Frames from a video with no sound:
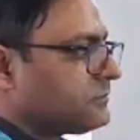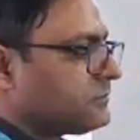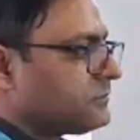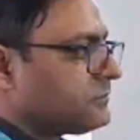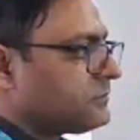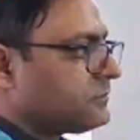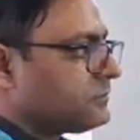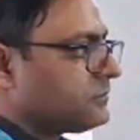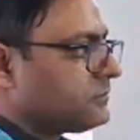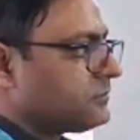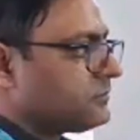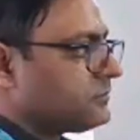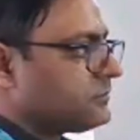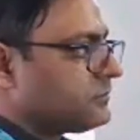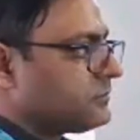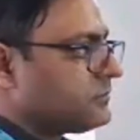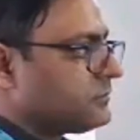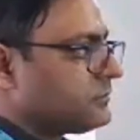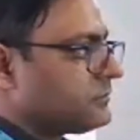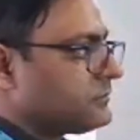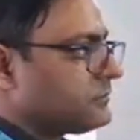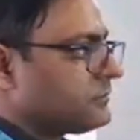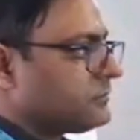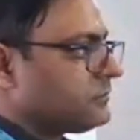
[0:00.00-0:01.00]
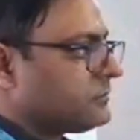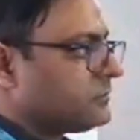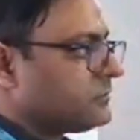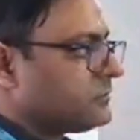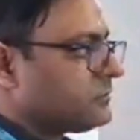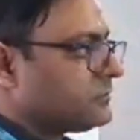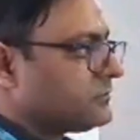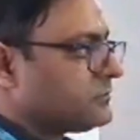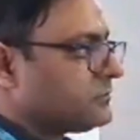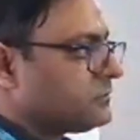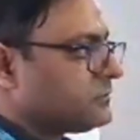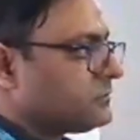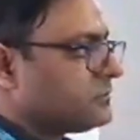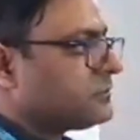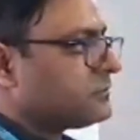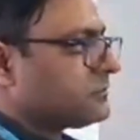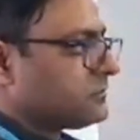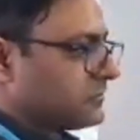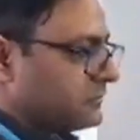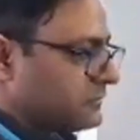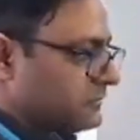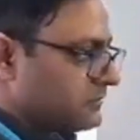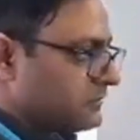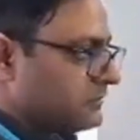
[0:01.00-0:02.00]

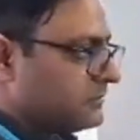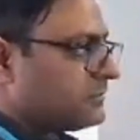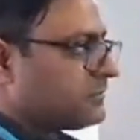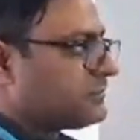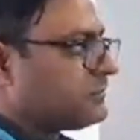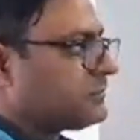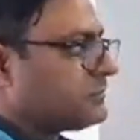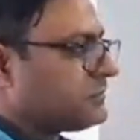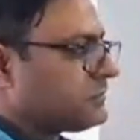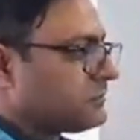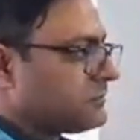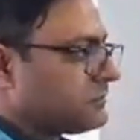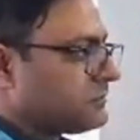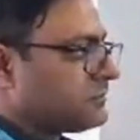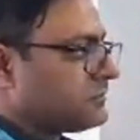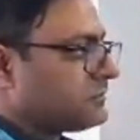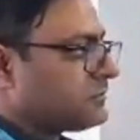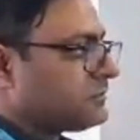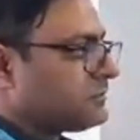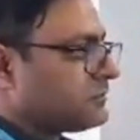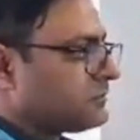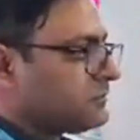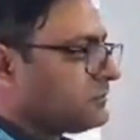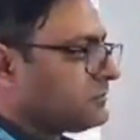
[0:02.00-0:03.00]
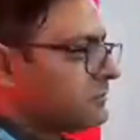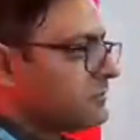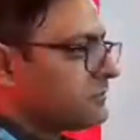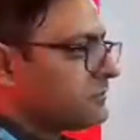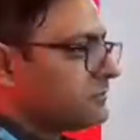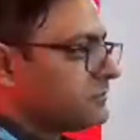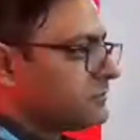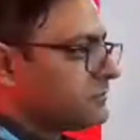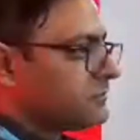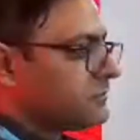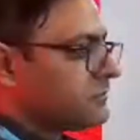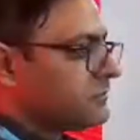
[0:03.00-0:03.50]
[no speech]